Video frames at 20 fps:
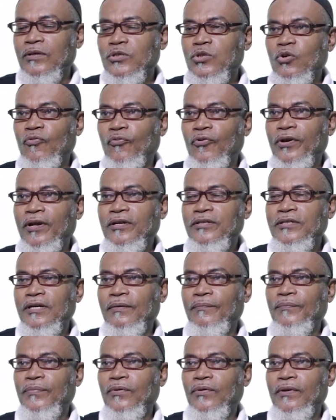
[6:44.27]
So for
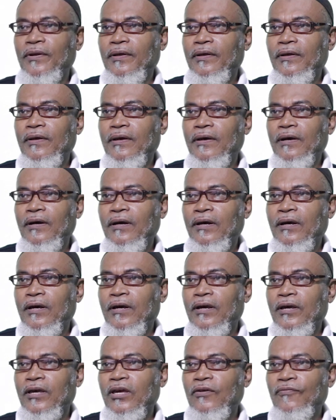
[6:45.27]
example, here
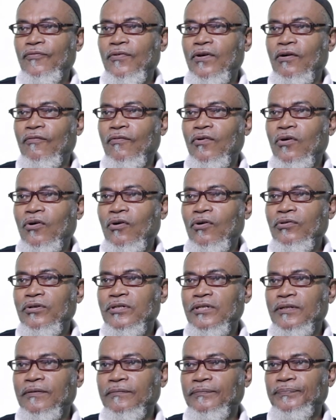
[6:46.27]
if you have
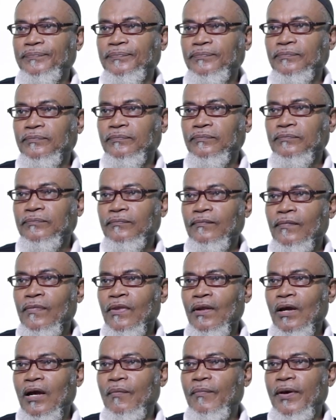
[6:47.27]
got
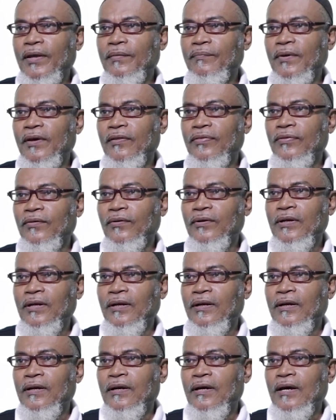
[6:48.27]
a main
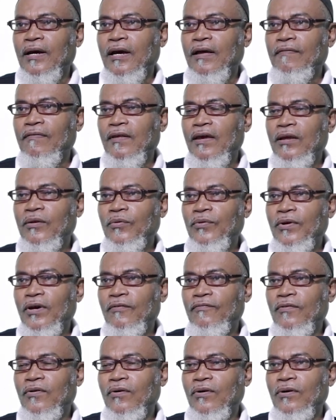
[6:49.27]
method and then you
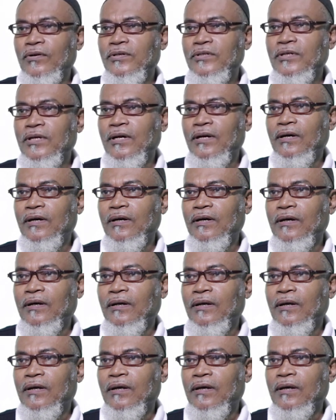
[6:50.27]
have got
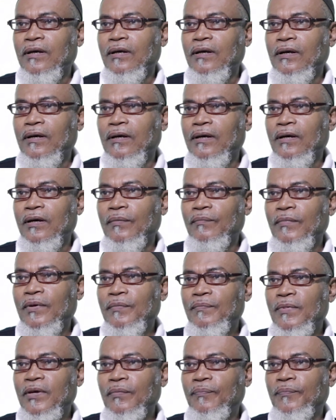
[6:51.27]
uh, uh,
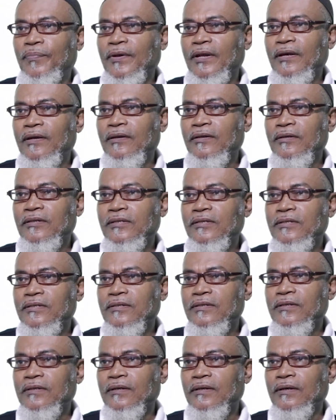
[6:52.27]
maybe
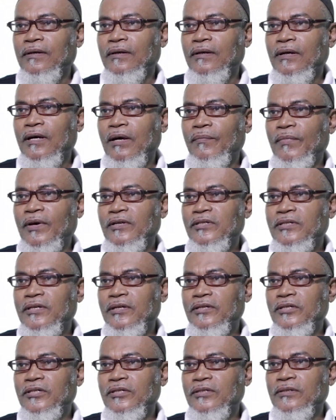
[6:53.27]
print a
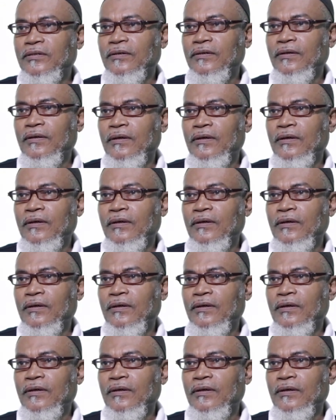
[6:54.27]
message,